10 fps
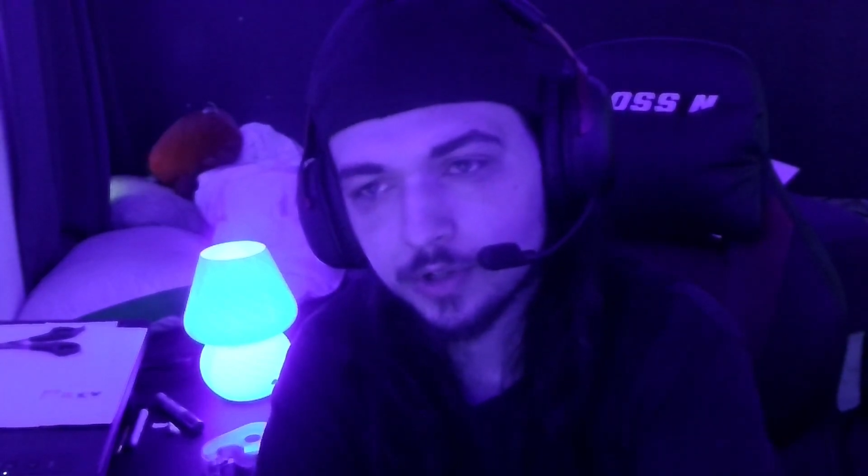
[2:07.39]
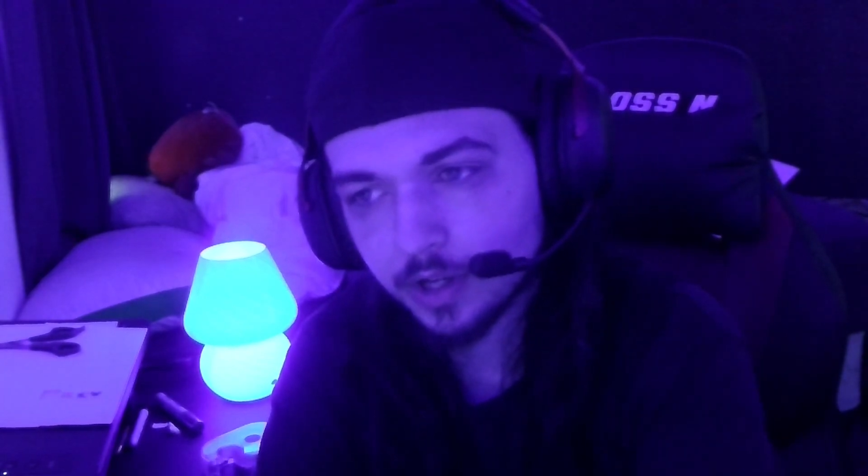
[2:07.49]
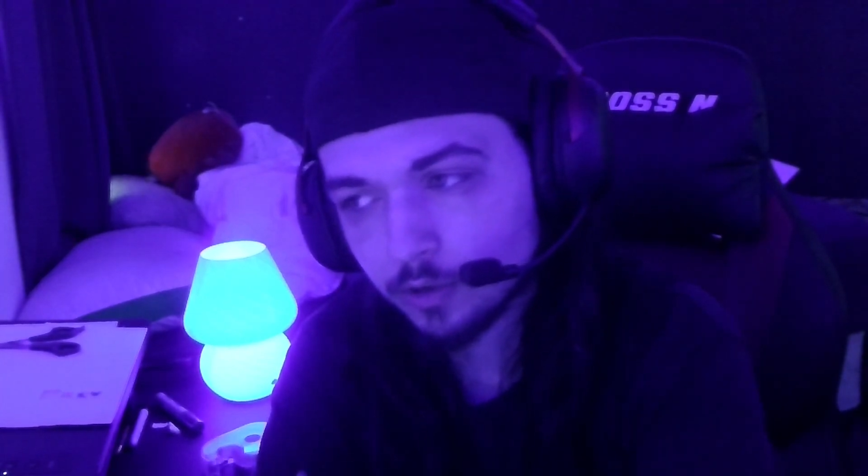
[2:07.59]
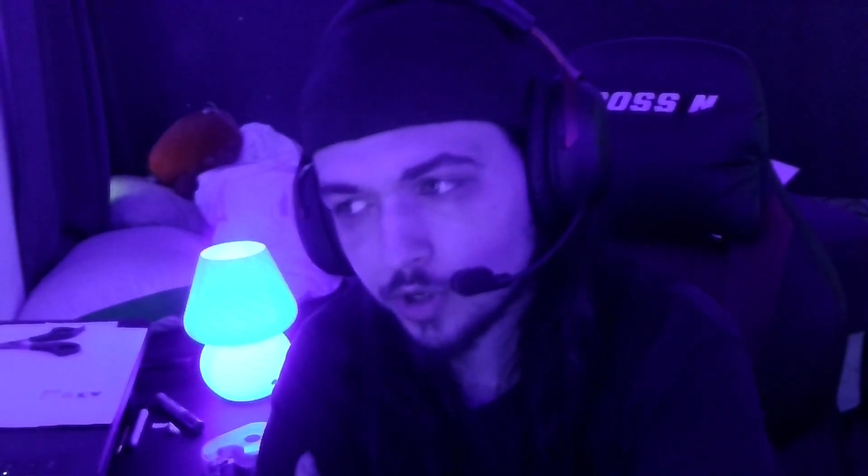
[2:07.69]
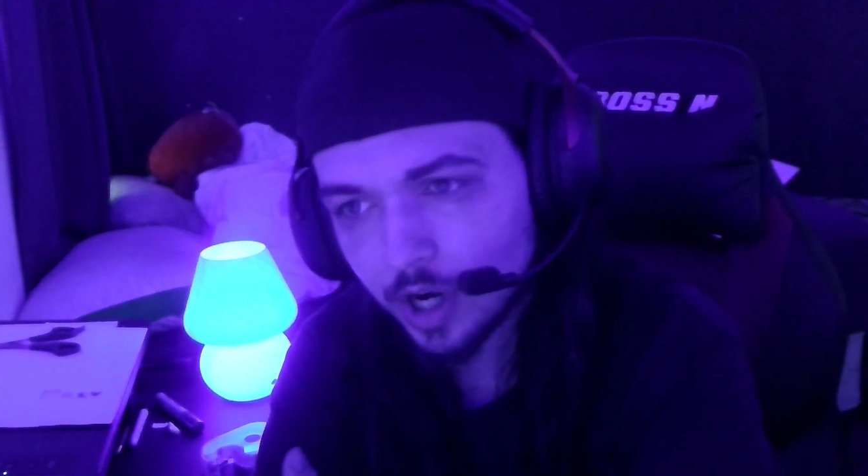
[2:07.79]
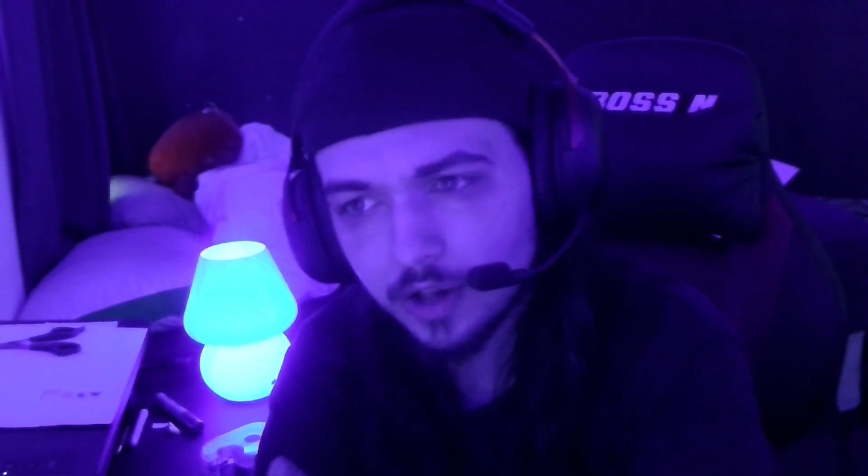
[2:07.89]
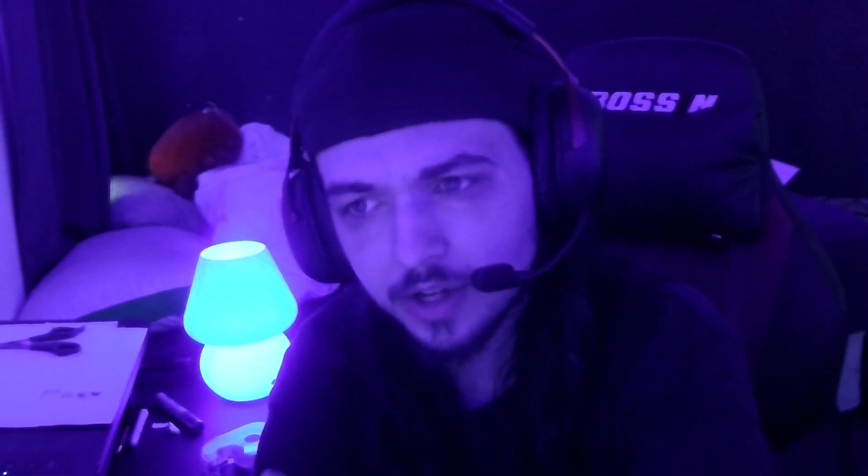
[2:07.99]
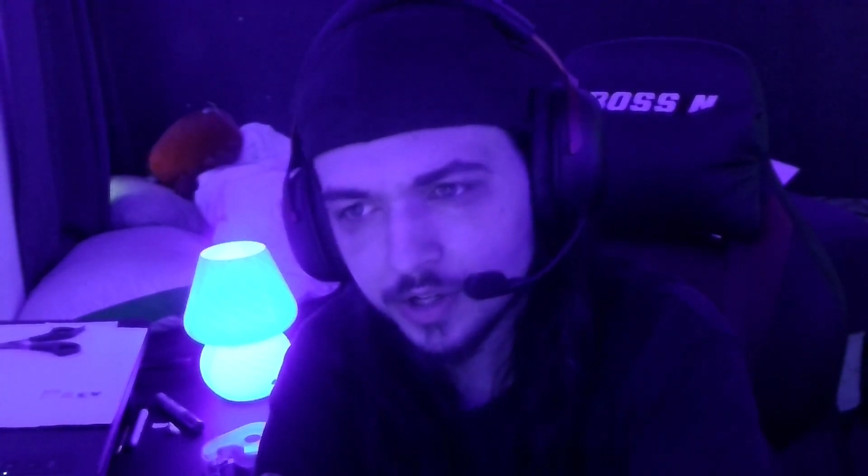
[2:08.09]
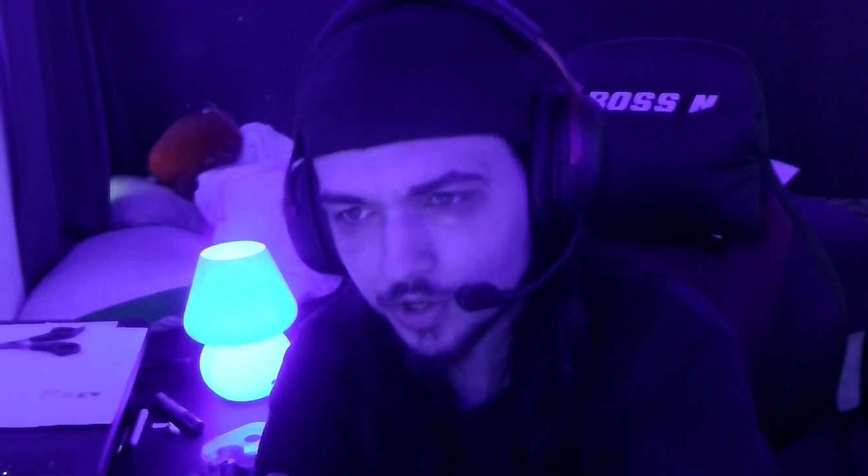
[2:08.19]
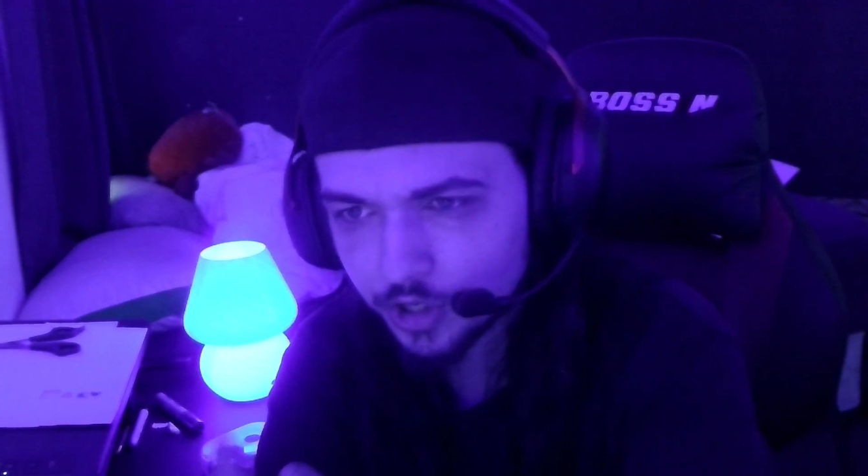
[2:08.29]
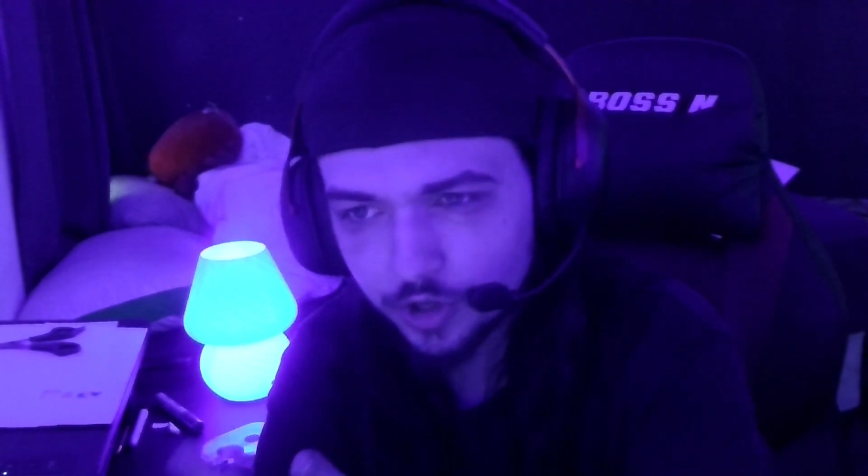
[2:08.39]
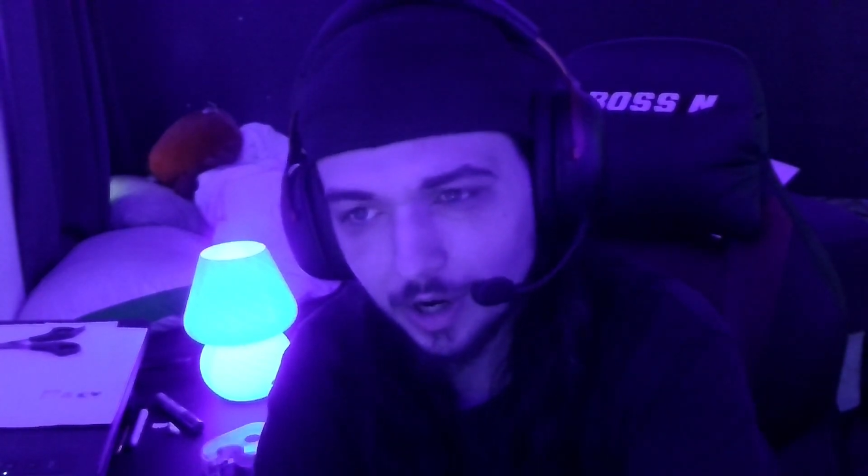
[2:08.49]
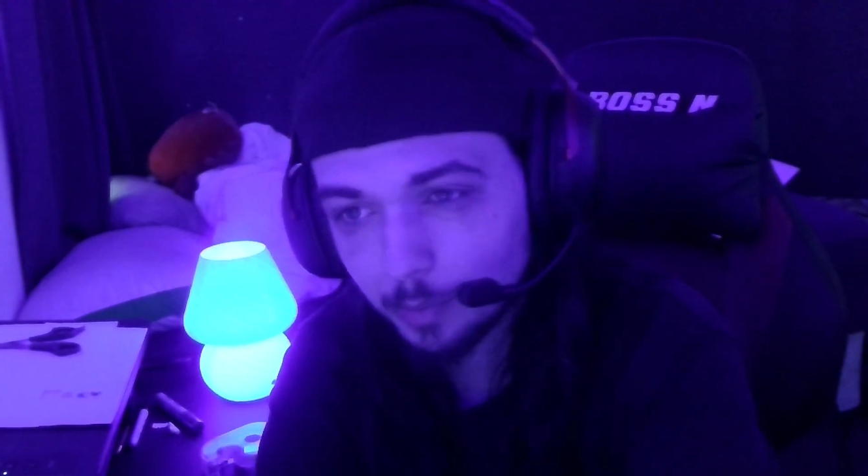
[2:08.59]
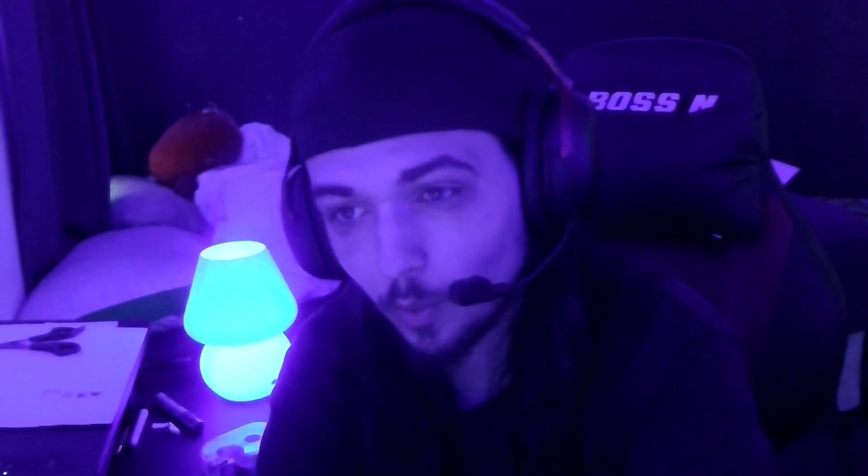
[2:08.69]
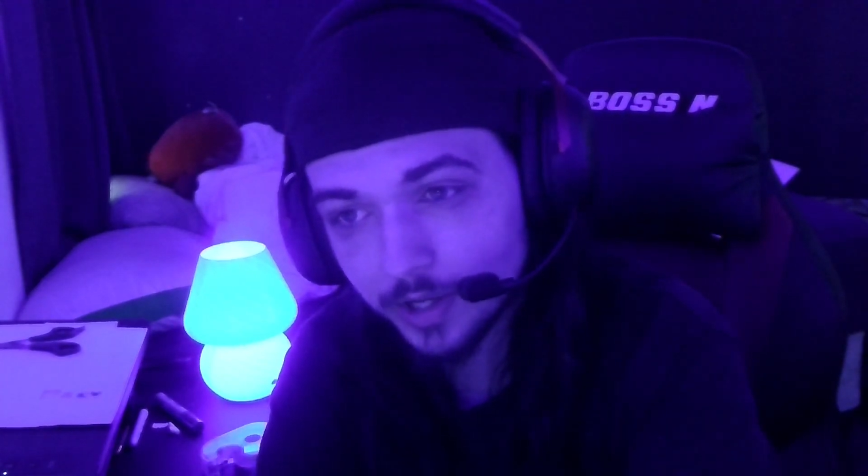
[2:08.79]
Like Kushala is a straight
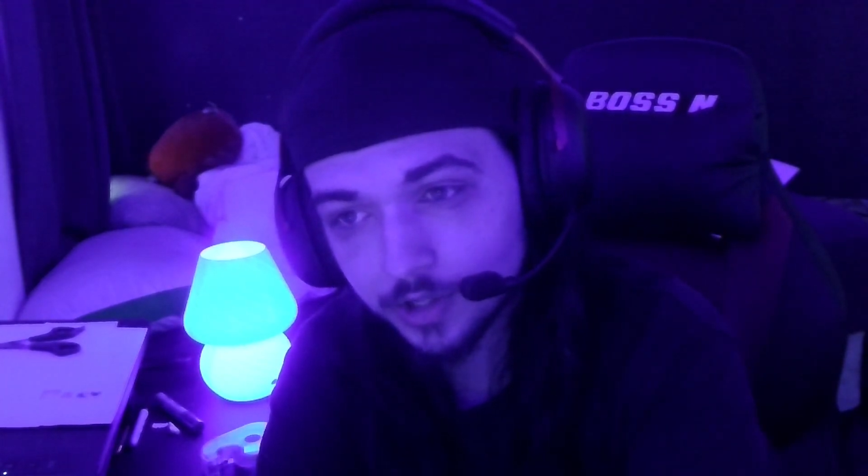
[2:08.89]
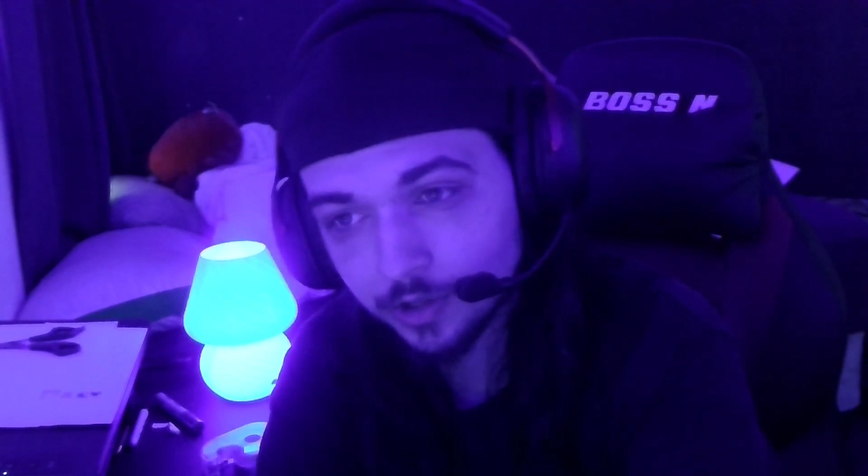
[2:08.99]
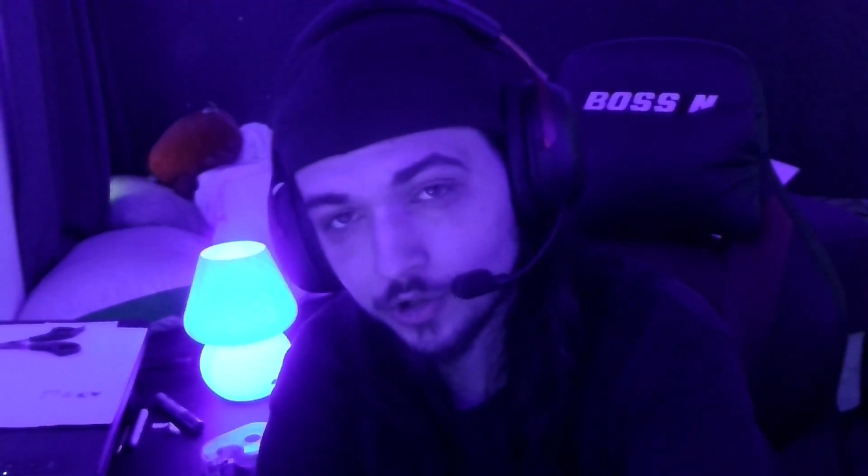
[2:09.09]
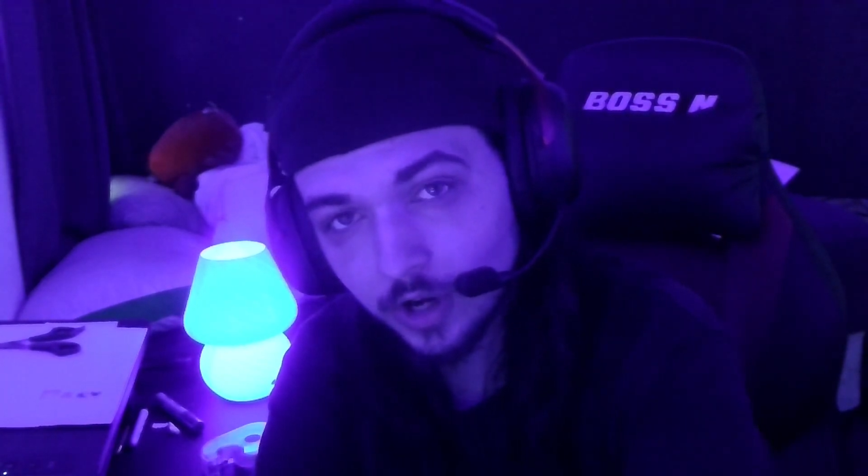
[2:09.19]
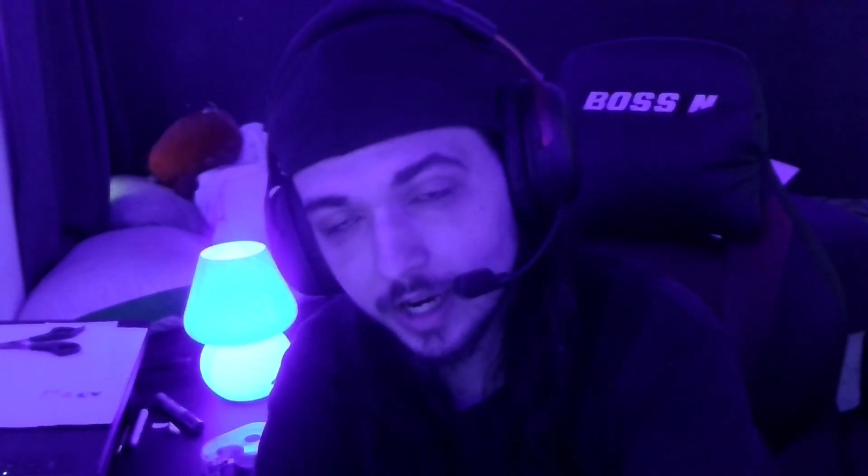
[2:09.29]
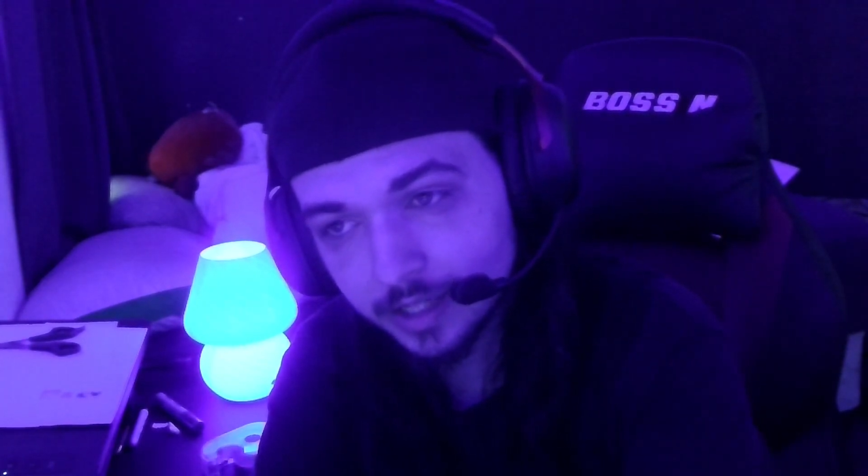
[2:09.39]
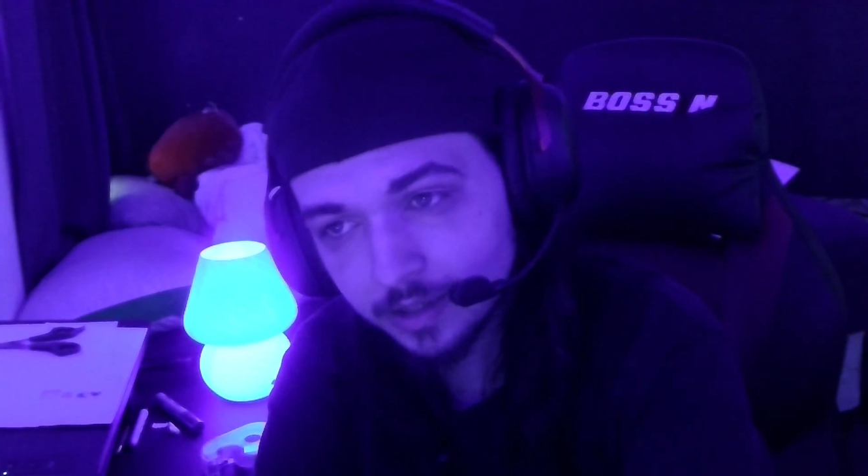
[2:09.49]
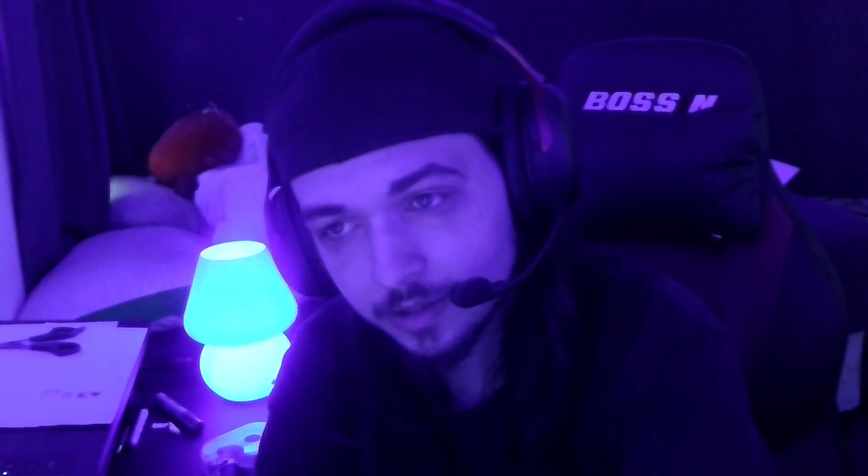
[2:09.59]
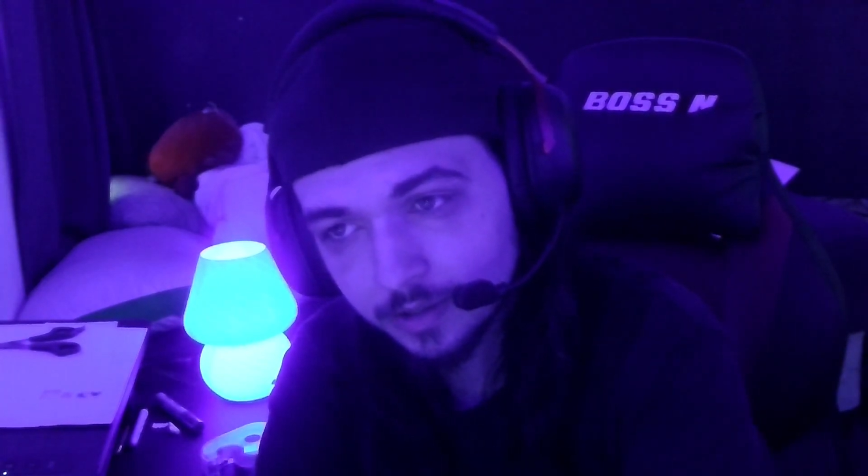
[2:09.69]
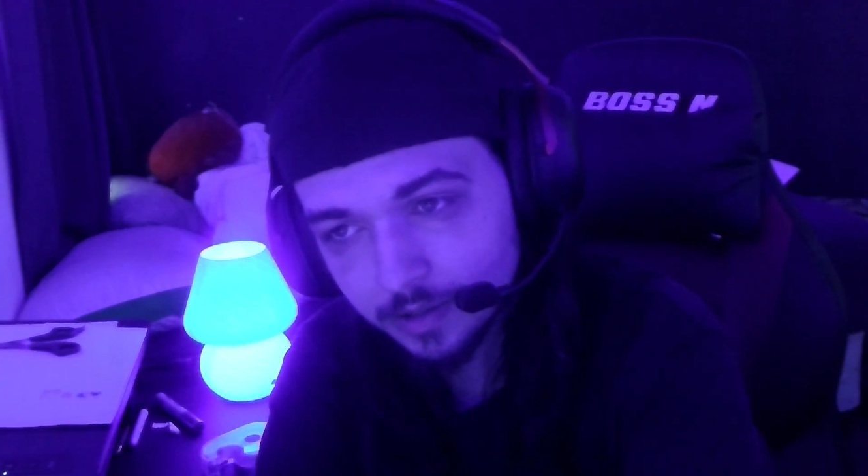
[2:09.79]
up Western dragon,